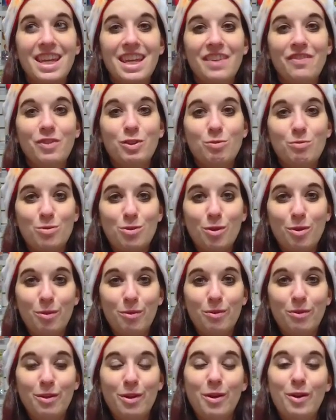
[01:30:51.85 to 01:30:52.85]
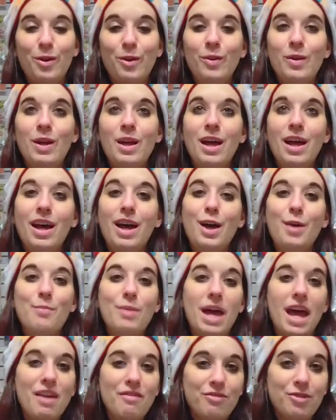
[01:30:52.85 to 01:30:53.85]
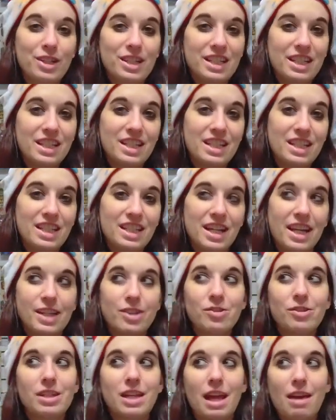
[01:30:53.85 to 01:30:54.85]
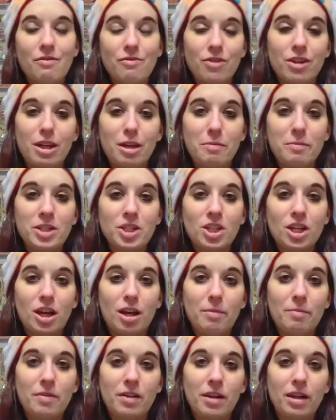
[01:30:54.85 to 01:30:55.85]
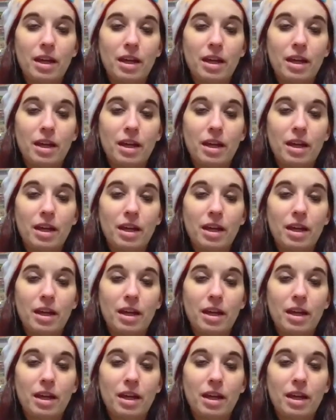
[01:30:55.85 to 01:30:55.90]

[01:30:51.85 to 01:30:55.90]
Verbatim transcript: If you don't know, um, every DC title and every Image com-